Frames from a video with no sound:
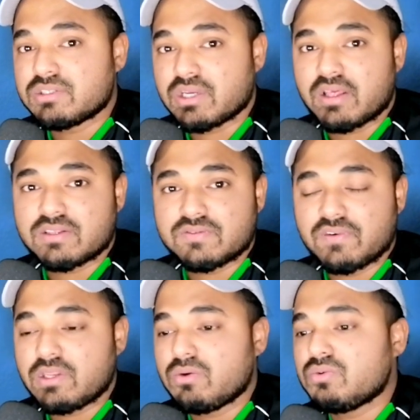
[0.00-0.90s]
share this
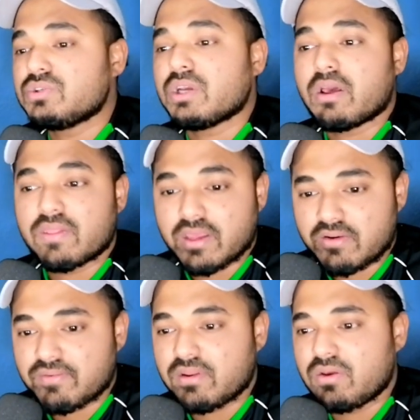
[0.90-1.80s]
video, share
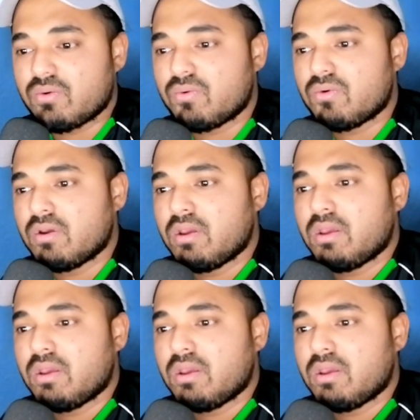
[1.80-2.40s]
their video,